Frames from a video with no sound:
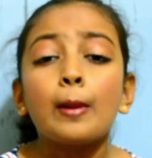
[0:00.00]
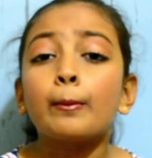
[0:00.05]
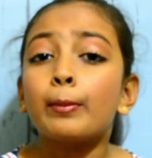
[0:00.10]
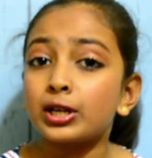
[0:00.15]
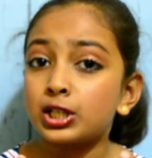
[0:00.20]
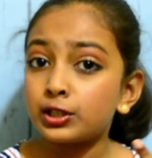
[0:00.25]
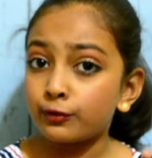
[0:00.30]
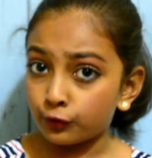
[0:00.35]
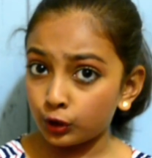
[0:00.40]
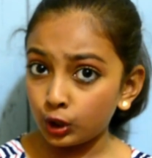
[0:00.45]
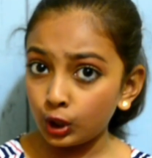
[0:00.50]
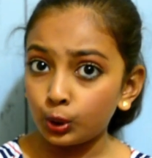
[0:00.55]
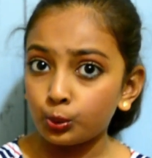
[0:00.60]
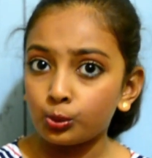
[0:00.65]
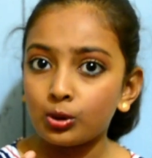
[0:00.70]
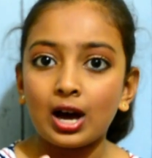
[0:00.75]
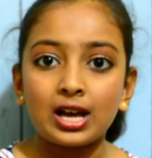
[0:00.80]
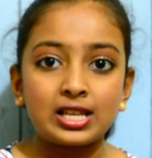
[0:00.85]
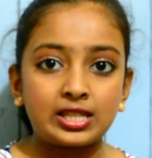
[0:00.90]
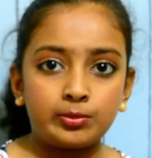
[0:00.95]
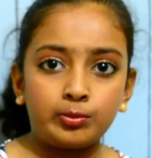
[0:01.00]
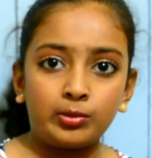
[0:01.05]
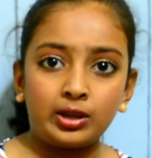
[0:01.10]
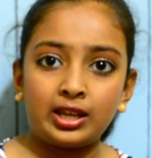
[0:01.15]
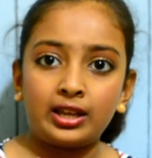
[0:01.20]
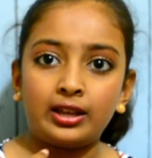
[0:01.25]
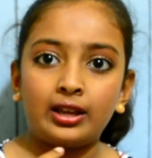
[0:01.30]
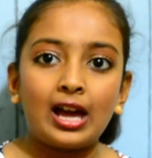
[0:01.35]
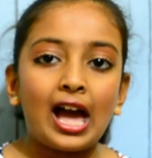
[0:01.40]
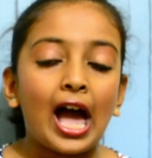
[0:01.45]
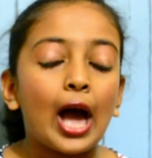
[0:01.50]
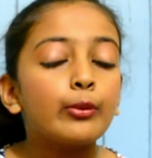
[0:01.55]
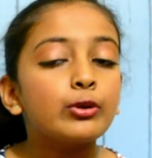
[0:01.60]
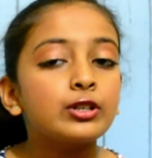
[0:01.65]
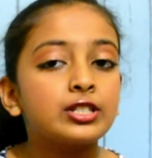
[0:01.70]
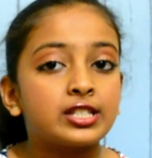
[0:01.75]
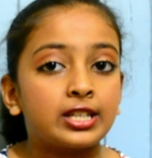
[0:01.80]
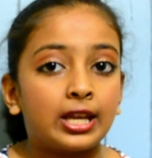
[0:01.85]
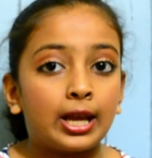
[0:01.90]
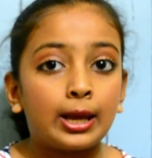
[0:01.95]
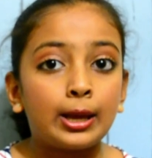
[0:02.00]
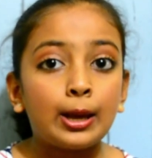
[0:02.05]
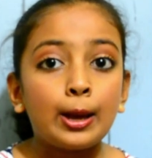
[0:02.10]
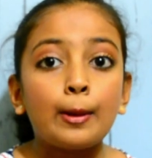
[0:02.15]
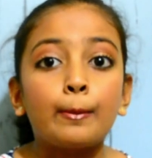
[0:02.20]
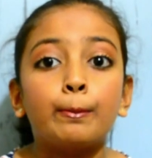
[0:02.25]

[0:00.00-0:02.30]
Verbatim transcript: But if you ask me, I would say